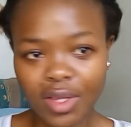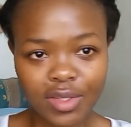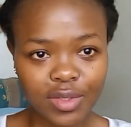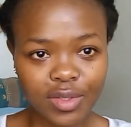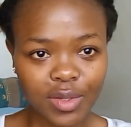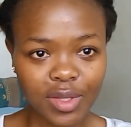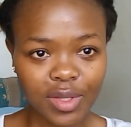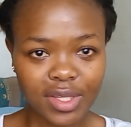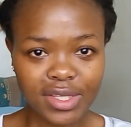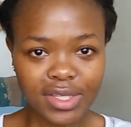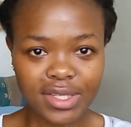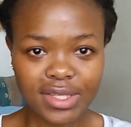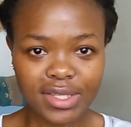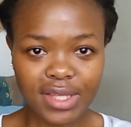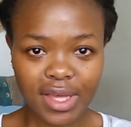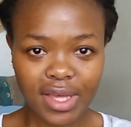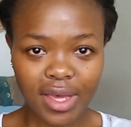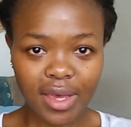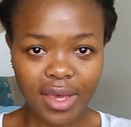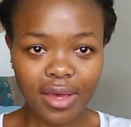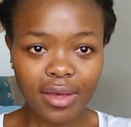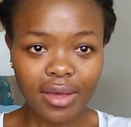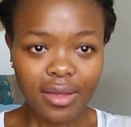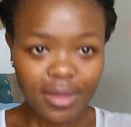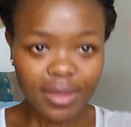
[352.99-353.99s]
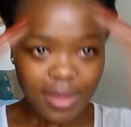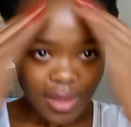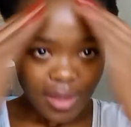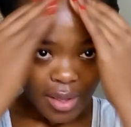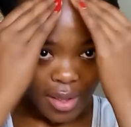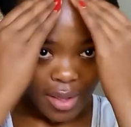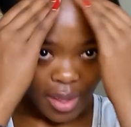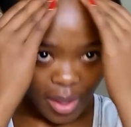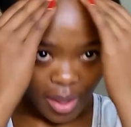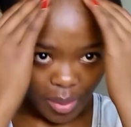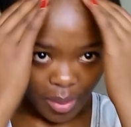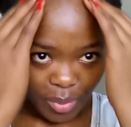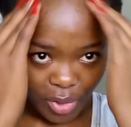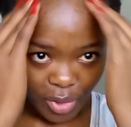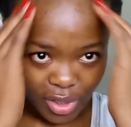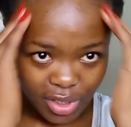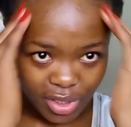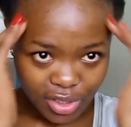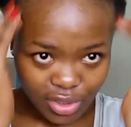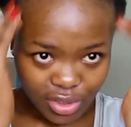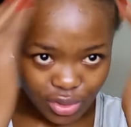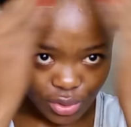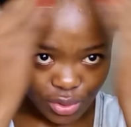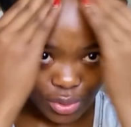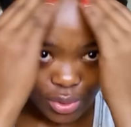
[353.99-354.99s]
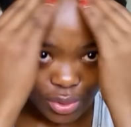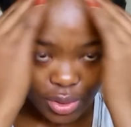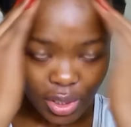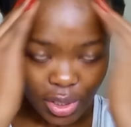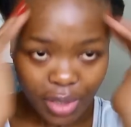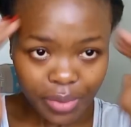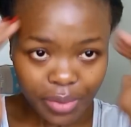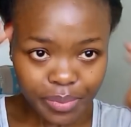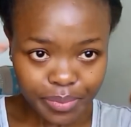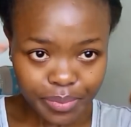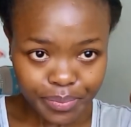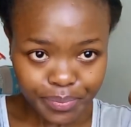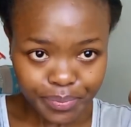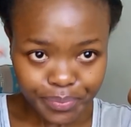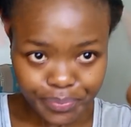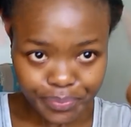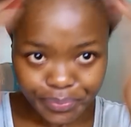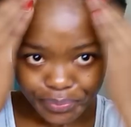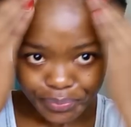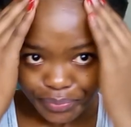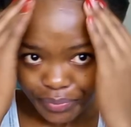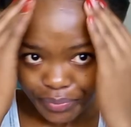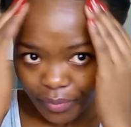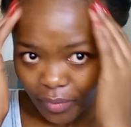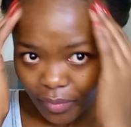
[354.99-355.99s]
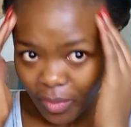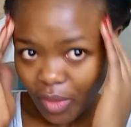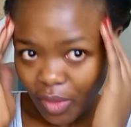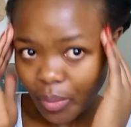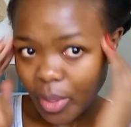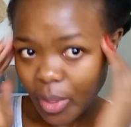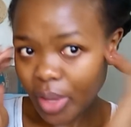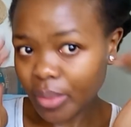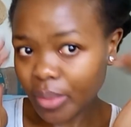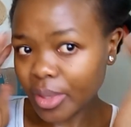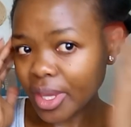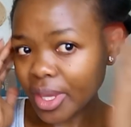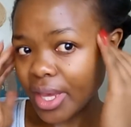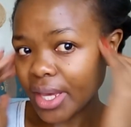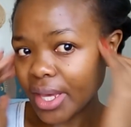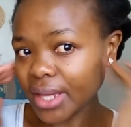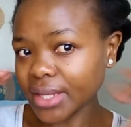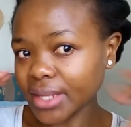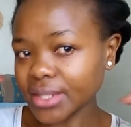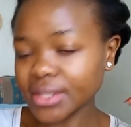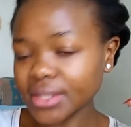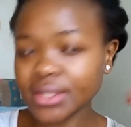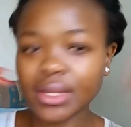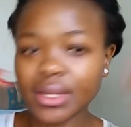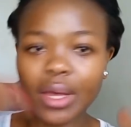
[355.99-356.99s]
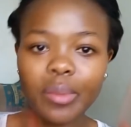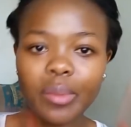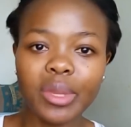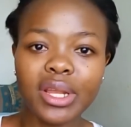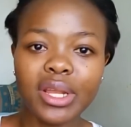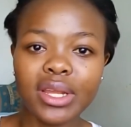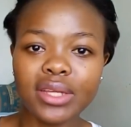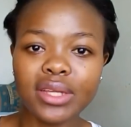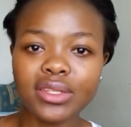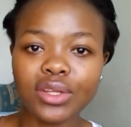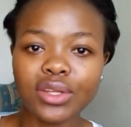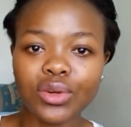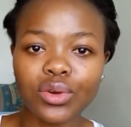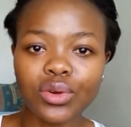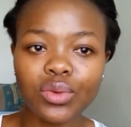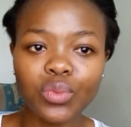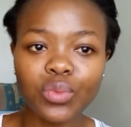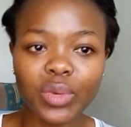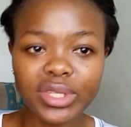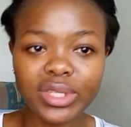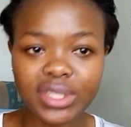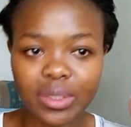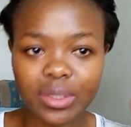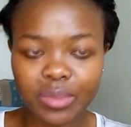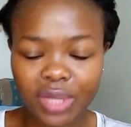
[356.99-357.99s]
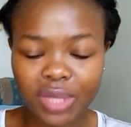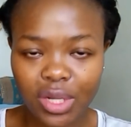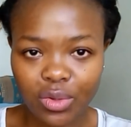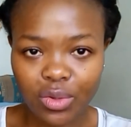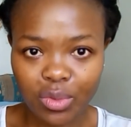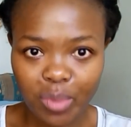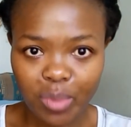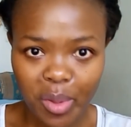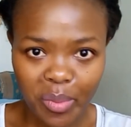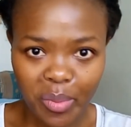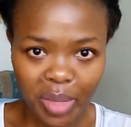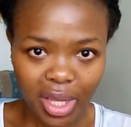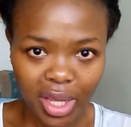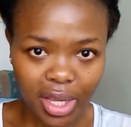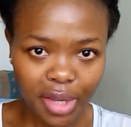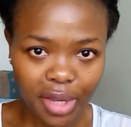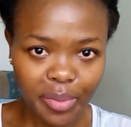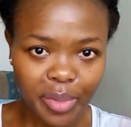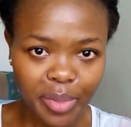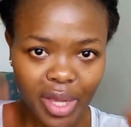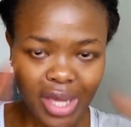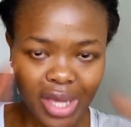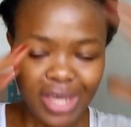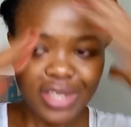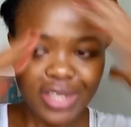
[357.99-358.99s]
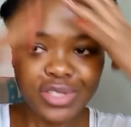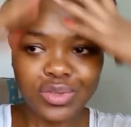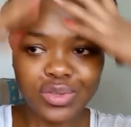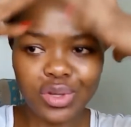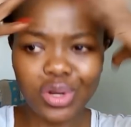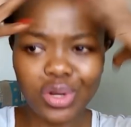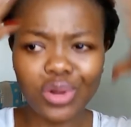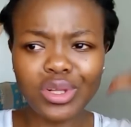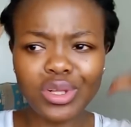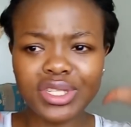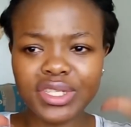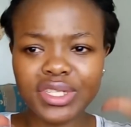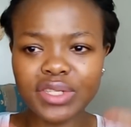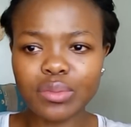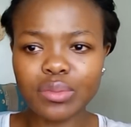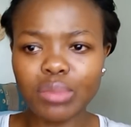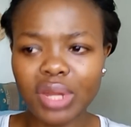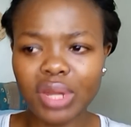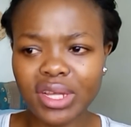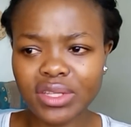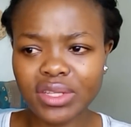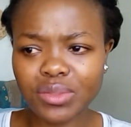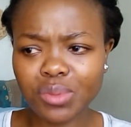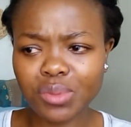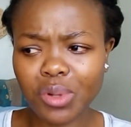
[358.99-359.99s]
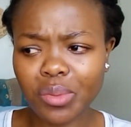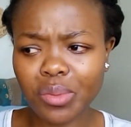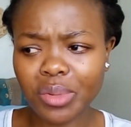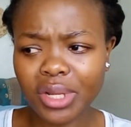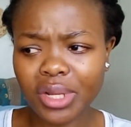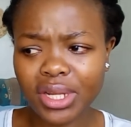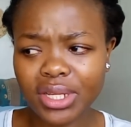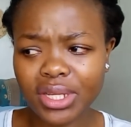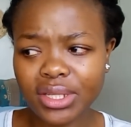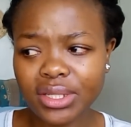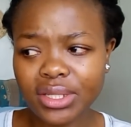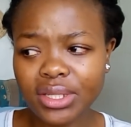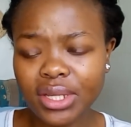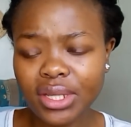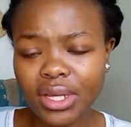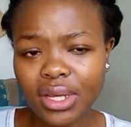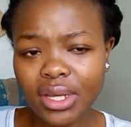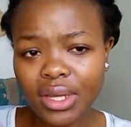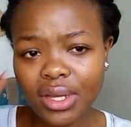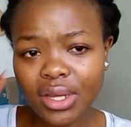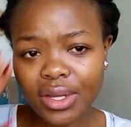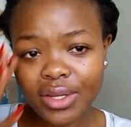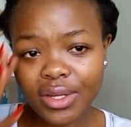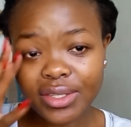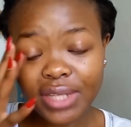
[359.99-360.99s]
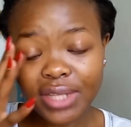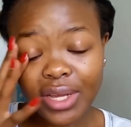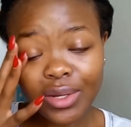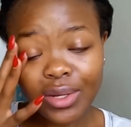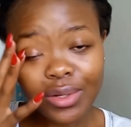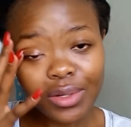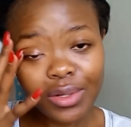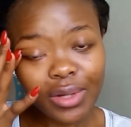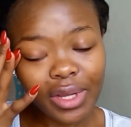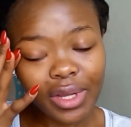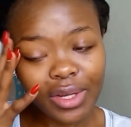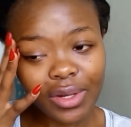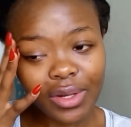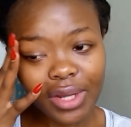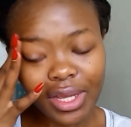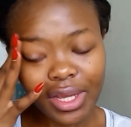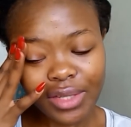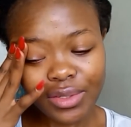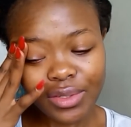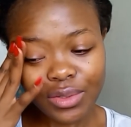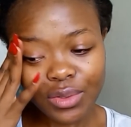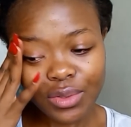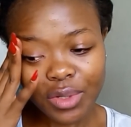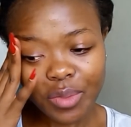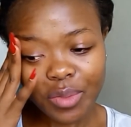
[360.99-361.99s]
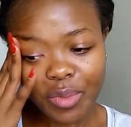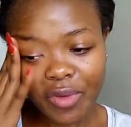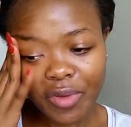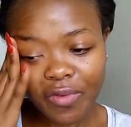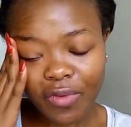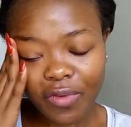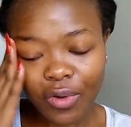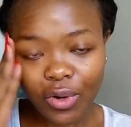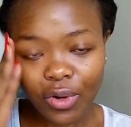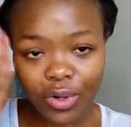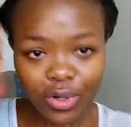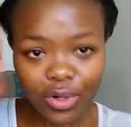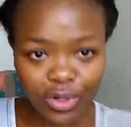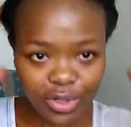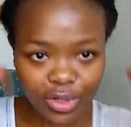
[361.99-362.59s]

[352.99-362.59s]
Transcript: So this is the hair. I'm gonna do um, the baby hairs a bit later on once I've done with my makeup, so it all just blends properly. Because I don't know, I don't like to do it before,